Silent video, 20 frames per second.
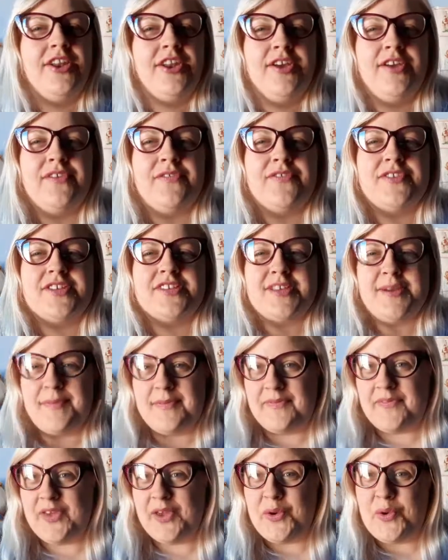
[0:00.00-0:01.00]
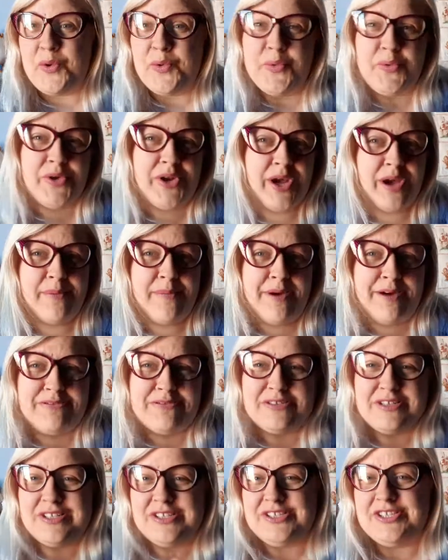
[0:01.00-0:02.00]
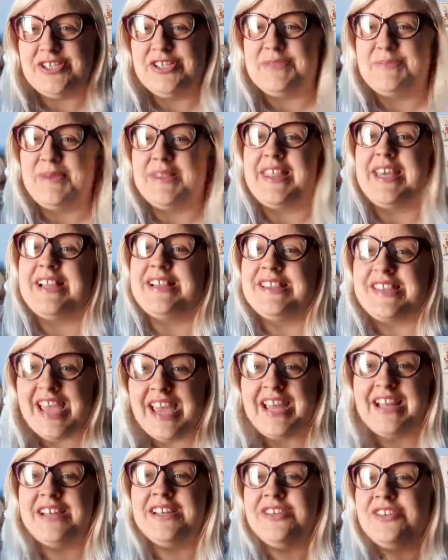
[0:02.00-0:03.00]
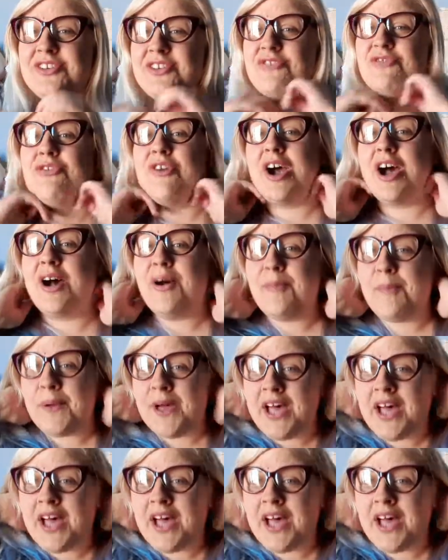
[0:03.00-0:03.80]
know if some of you all know about dolly shoes, but they tend to rub.